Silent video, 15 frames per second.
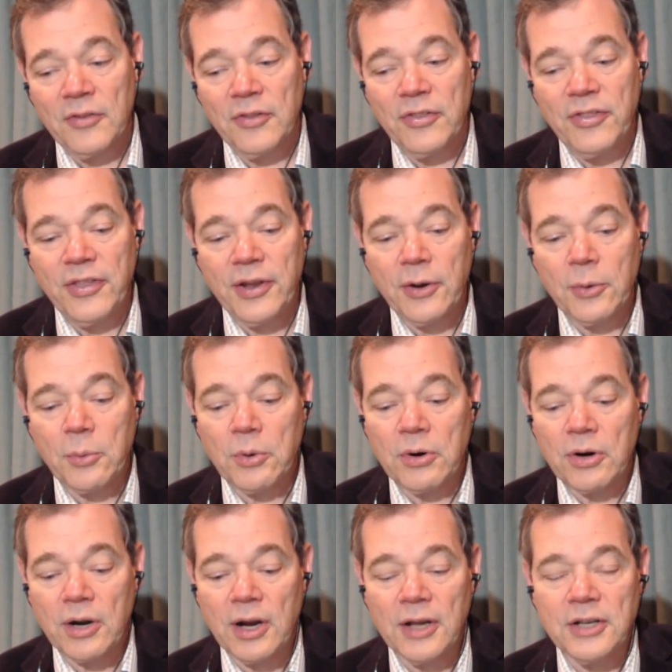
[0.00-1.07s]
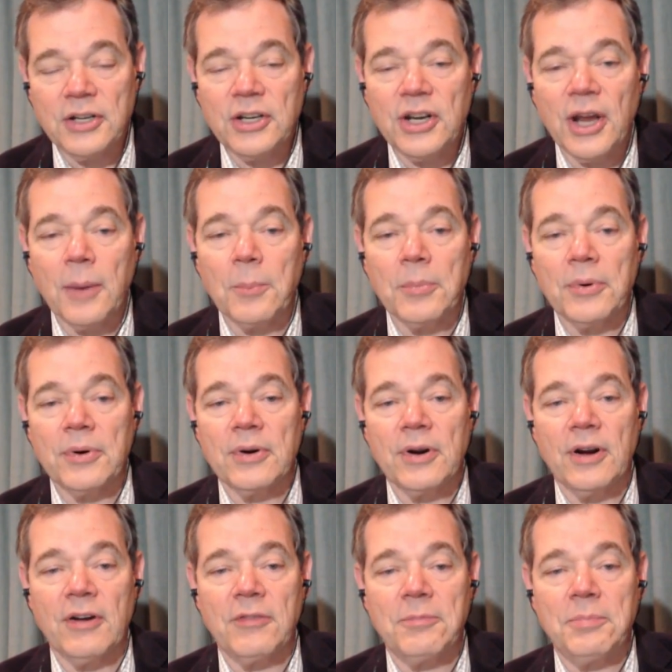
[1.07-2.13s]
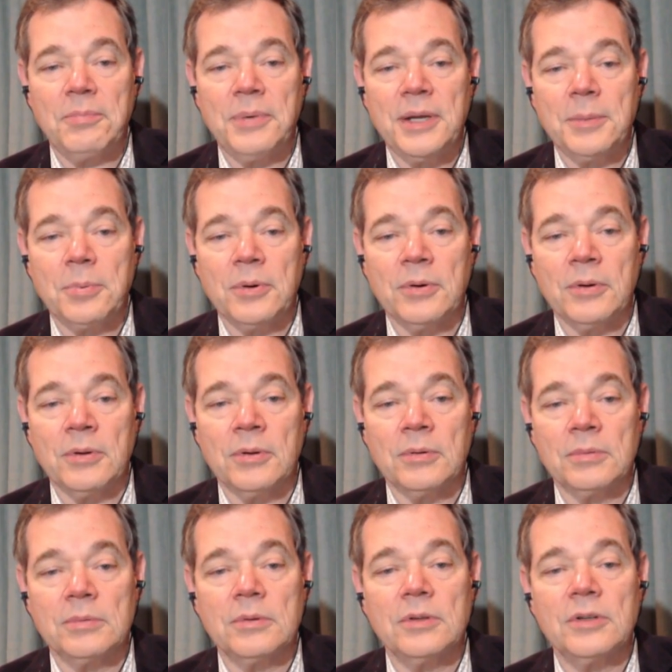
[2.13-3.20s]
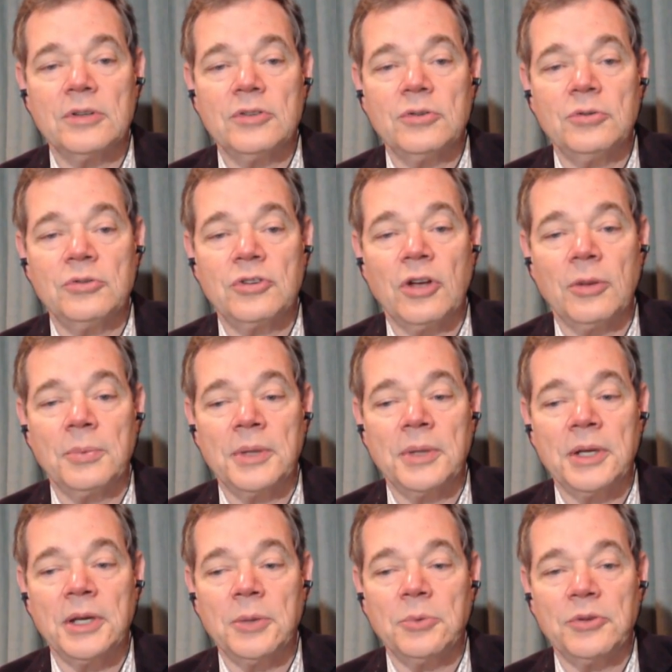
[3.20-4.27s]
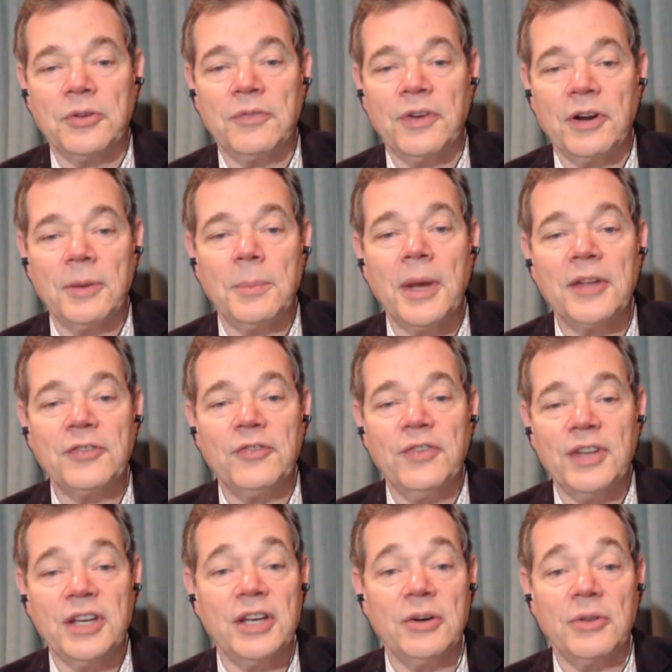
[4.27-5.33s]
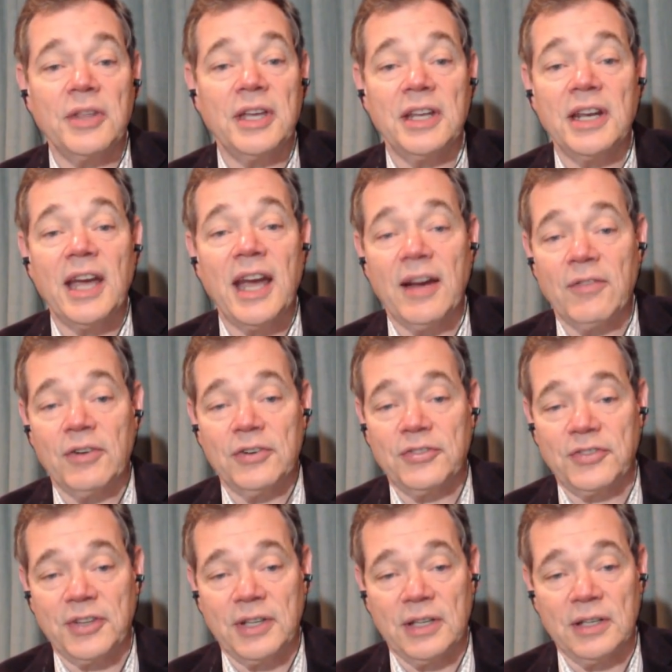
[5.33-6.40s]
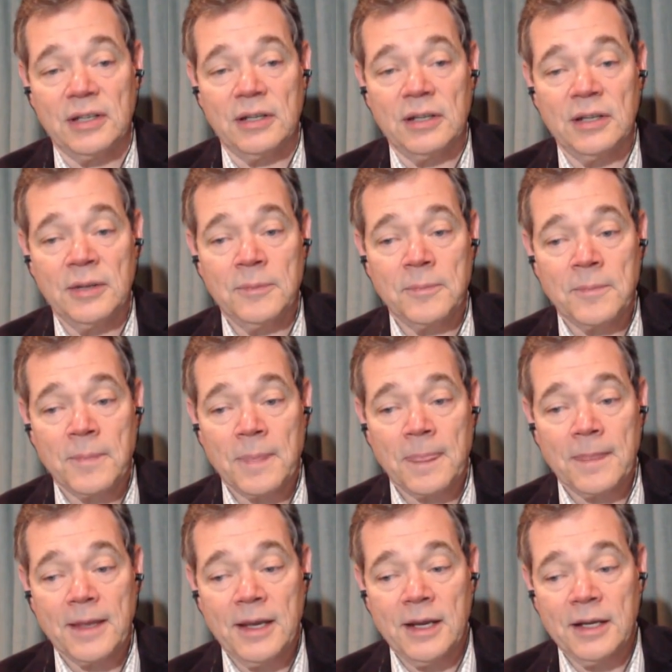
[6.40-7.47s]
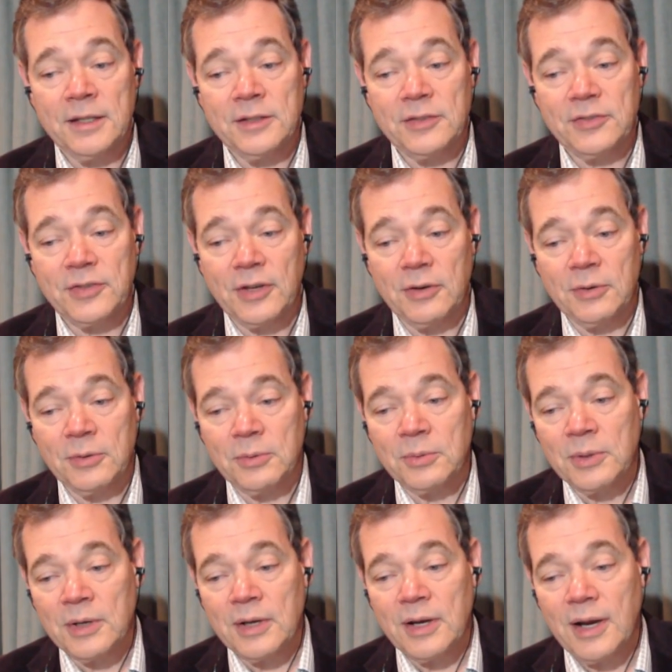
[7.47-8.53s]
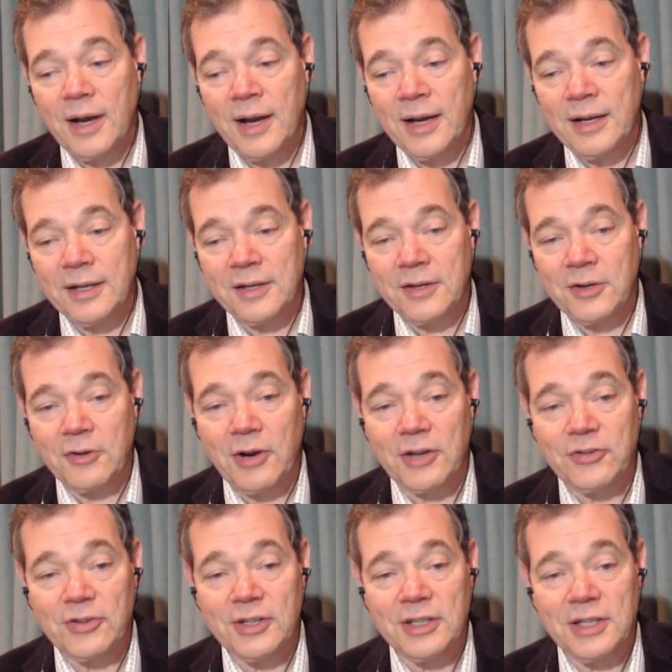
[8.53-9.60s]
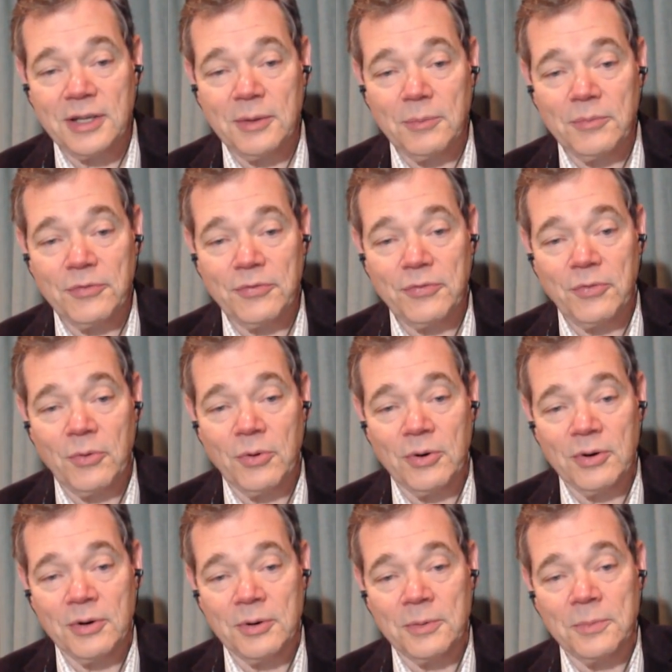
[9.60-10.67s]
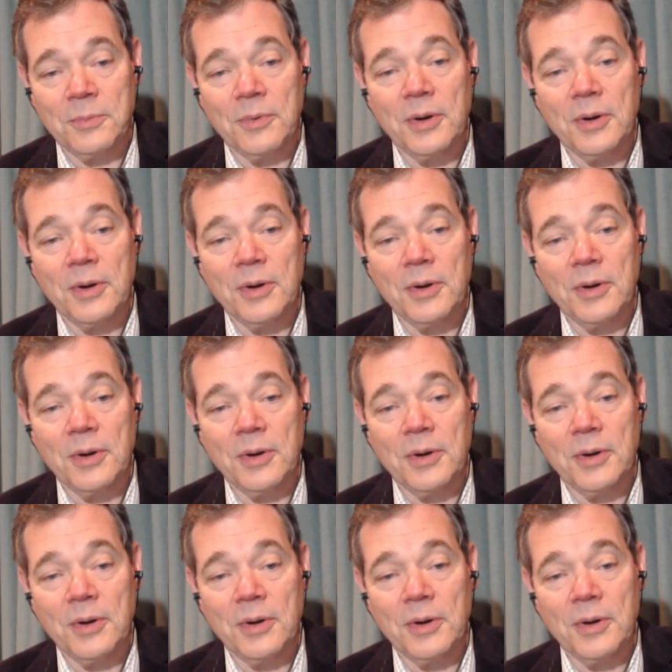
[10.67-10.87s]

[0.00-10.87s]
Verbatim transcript: There were a number of people who told me it was the very best video they had ever seen. And so I congratulate him for